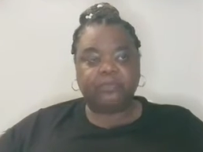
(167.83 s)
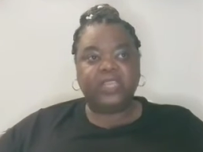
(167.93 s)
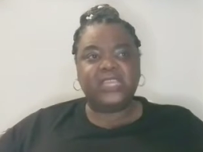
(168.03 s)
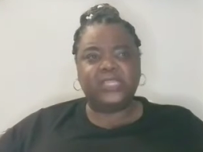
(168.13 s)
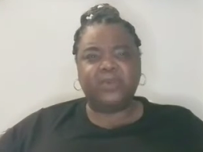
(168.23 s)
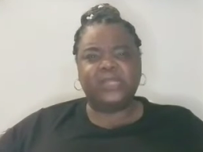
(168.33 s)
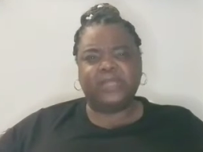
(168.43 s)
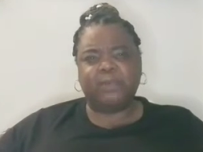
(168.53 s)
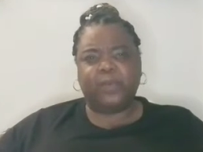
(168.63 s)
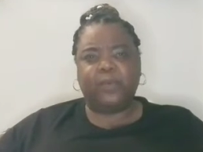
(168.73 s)
So it's
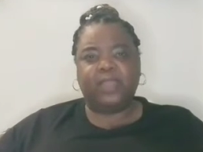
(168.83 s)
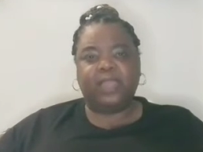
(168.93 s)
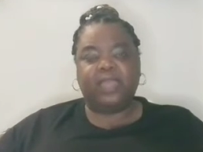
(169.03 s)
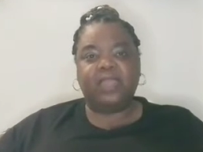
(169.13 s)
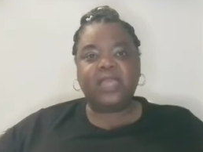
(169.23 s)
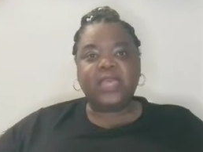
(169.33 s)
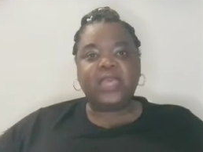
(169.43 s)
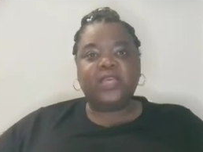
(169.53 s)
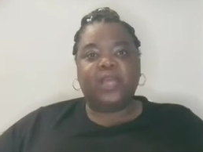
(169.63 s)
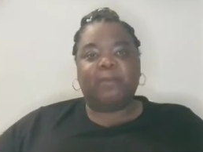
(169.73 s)
important
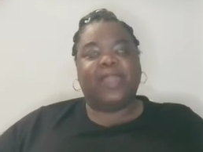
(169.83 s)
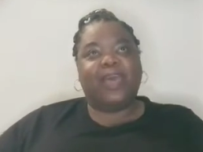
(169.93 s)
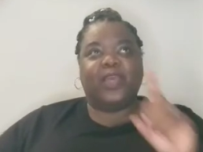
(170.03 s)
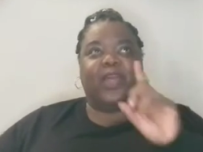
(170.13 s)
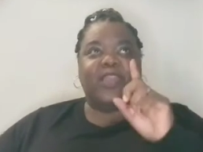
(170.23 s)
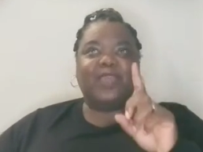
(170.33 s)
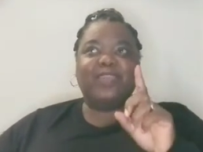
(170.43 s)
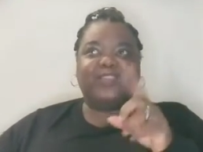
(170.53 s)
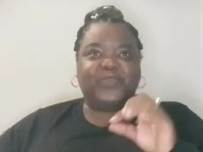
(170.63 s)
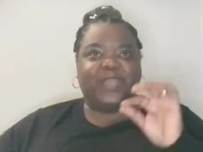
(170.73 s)
but I, another
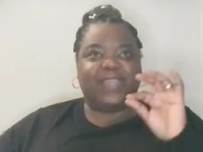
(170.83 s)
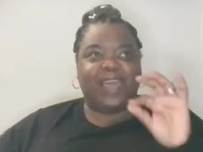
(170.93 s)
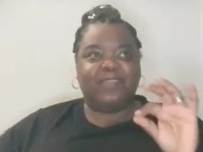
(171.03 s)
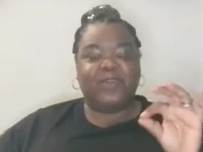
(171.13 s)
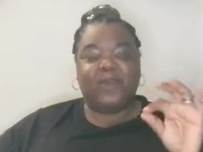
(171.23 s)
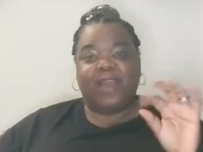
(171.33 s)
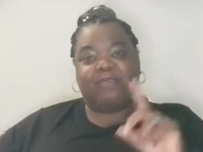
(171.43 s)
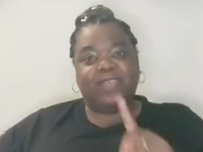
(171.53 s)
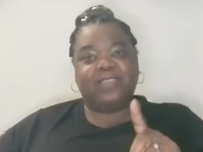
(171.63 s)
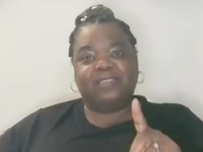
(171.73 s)
trick that I know I've
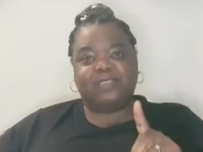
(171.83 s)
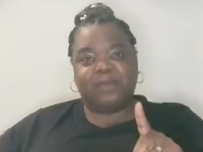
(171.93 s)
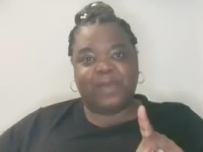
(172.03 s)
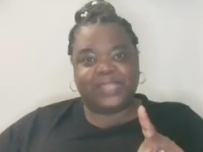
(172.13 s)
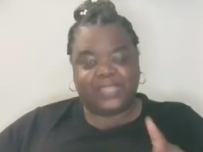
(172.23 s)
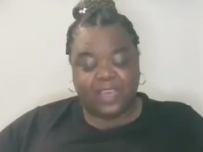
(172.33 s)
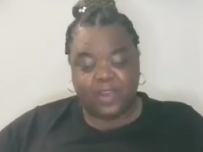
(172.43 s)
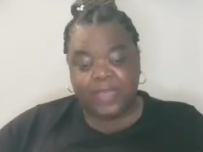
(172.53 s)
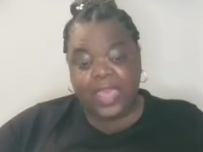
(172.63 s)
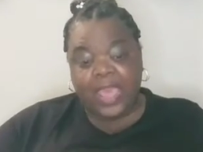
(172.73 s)
done this to
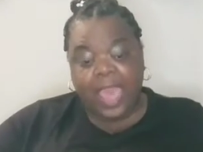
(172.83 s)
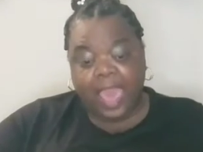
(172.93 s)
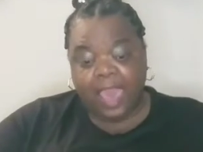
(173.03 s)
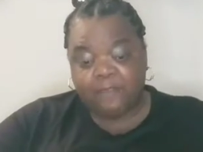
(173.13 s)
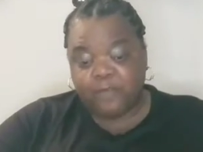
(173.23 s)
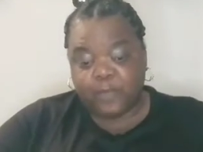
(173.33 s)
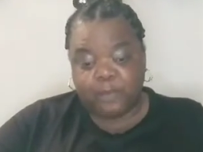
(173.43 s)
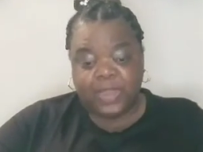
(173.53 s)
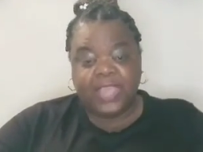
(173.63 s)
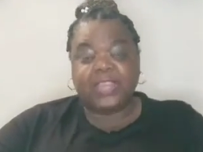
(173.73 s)
myself, I've
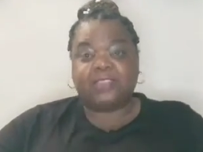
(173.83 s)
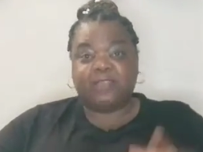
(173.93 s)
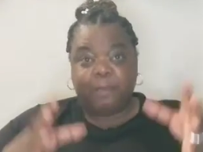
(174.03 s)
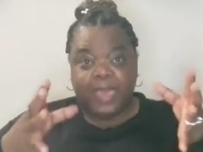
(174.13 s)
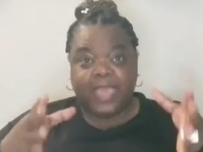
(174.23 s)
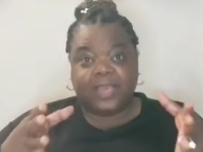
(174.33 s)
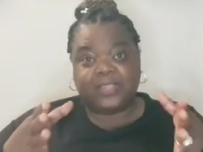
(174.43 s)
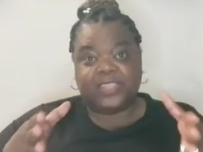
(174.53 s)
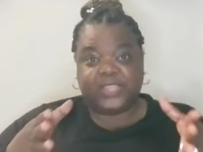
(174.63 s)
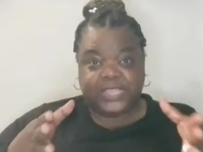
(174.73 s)
needed to make a
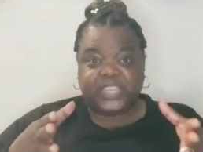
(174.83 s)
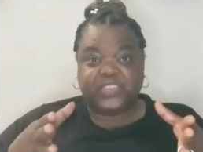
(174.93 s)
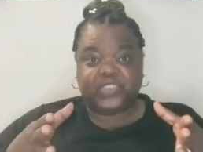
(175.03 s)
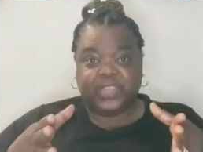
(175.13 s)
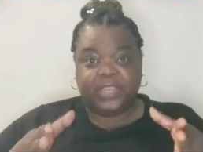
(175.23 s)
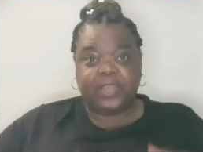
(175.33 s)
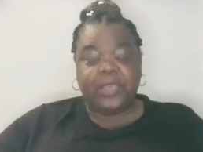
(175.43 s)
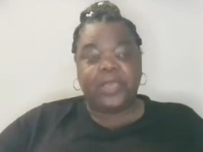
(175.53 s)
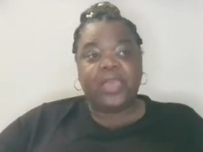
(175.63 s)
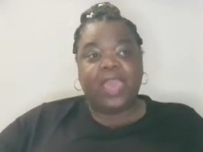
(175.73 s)
decision
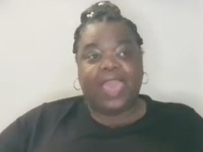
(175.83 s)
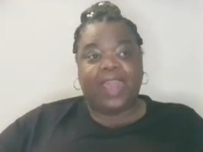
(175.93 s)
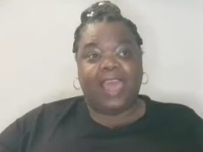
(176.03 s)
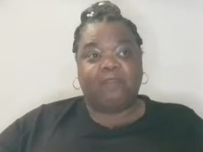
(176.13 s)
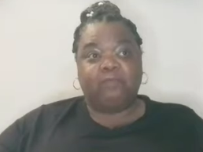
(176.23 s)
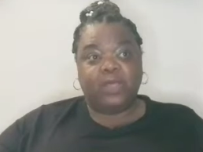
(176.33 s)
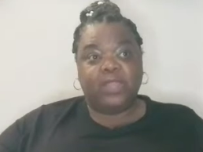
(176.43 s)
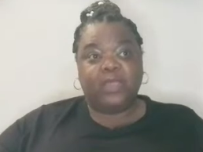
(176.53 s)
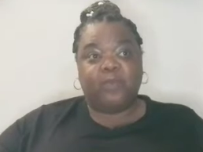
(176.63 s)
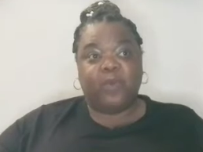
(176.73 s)
and I
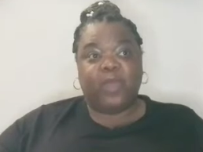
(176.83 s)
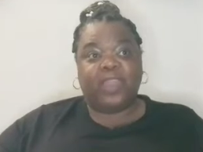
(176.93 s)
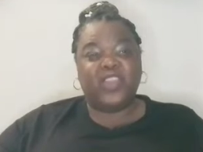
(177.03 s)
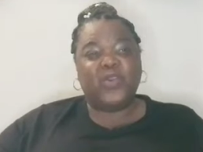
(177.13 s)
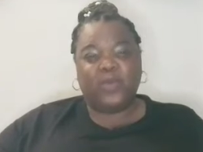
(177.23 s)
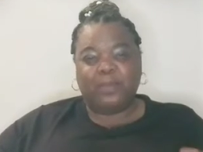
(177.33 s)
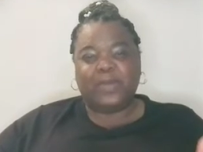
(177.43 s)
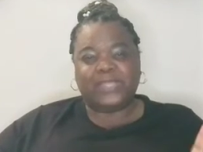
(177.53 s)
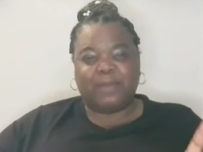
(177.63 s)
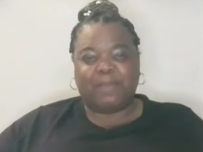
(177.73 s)
really knew it
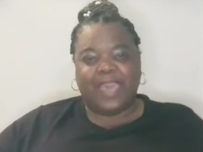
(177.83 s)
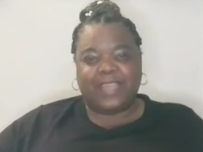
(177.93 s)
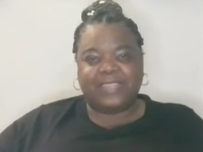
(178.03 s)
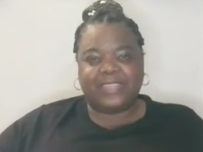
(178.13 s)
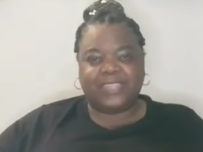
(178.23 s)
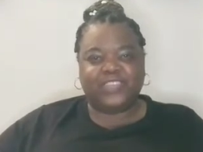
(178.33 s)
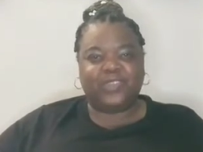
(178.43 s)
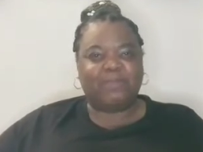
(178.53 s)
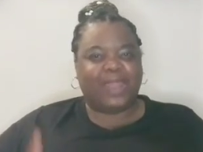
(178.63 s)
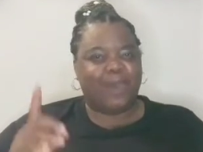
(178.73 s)
was a bad decision,
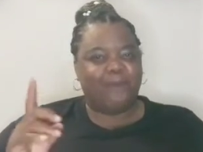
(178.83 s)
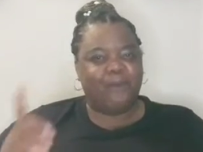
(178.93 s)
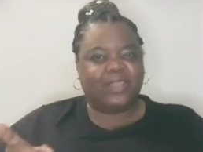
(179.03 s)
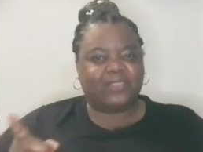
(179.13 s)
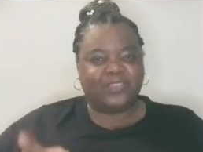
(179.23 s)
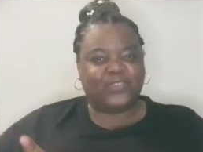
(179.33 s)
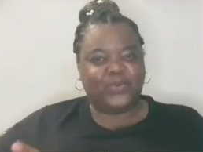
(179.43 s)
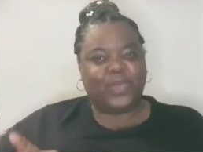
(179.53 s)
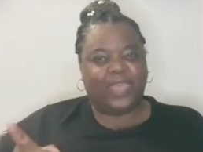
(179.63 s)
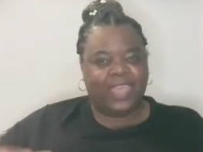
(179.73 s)
but I wanted to do
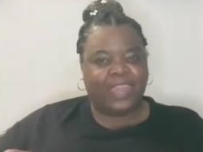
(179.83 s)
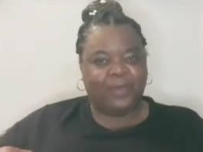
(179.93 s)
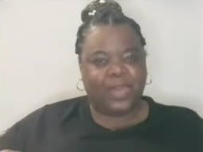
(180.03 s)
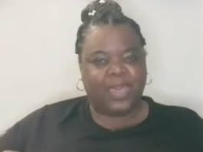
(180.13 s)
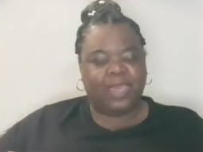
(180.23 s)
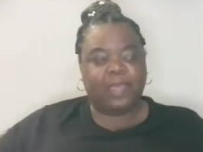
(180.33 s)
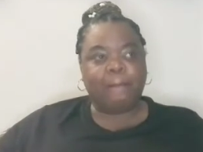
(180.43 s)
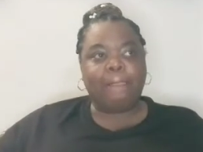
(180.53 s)
it anyway.